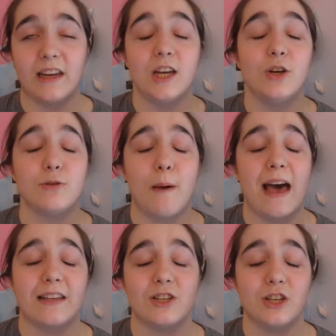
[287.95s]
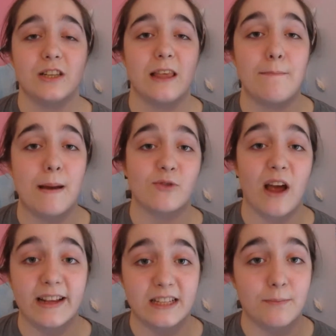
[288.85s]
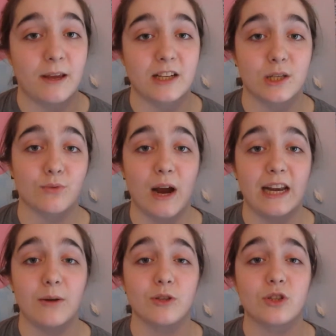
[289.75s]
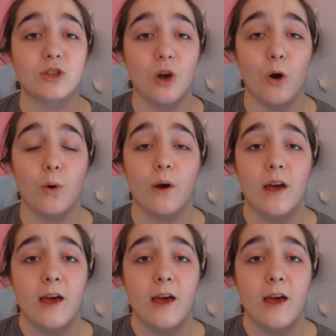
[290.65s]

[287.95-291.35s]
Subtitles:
huge passages and then memorize them because the writing was so